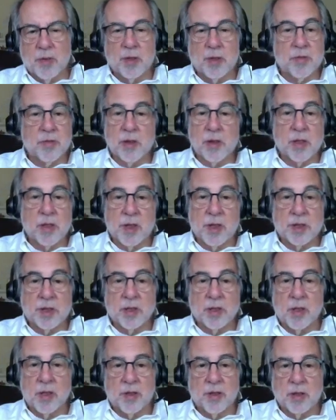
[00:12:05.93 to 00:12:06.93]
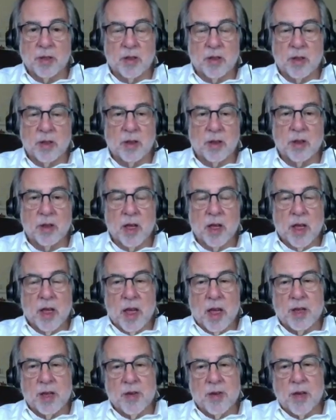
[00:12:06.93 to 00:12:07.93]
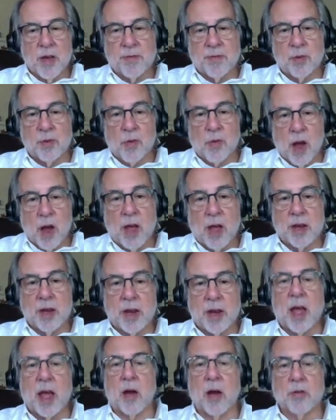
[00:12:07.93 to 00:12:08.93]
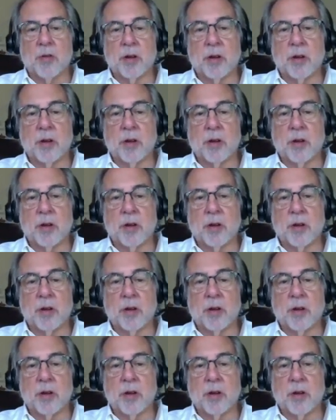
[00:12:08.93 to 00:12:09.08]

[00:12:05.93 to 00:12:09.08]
there really is nothing to eat, and you have to ride it out.